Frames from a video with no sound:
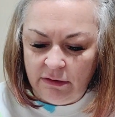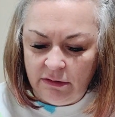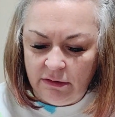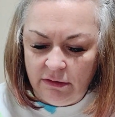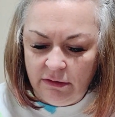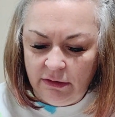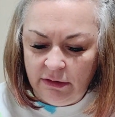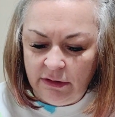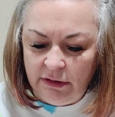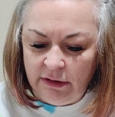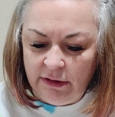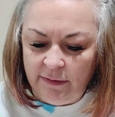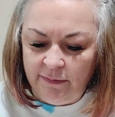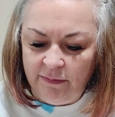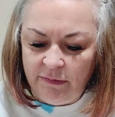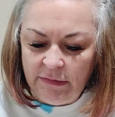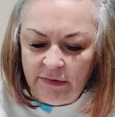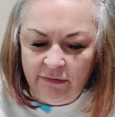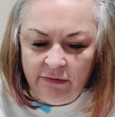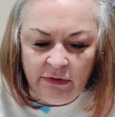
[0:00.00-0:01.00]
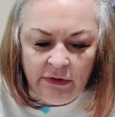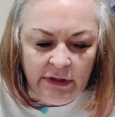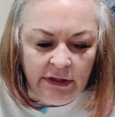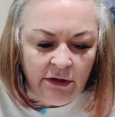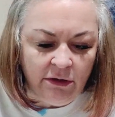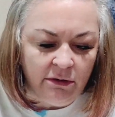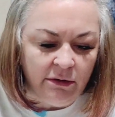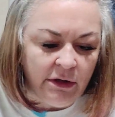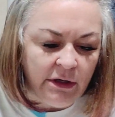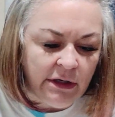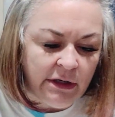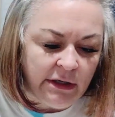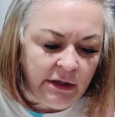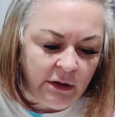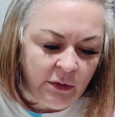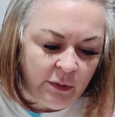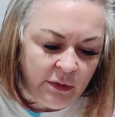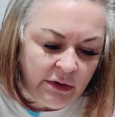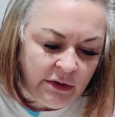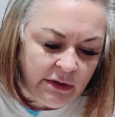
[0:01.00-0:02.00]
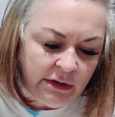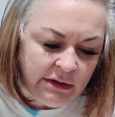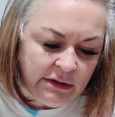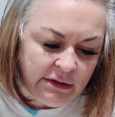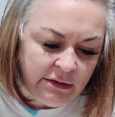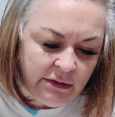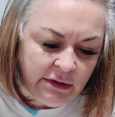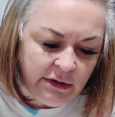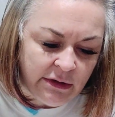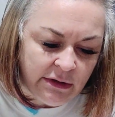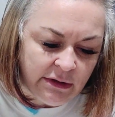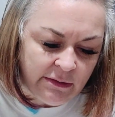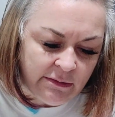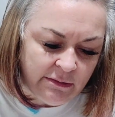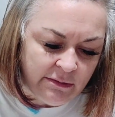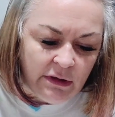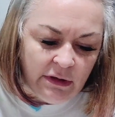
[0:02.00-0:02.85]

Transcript: Okay, I feel like crying, but that's okay.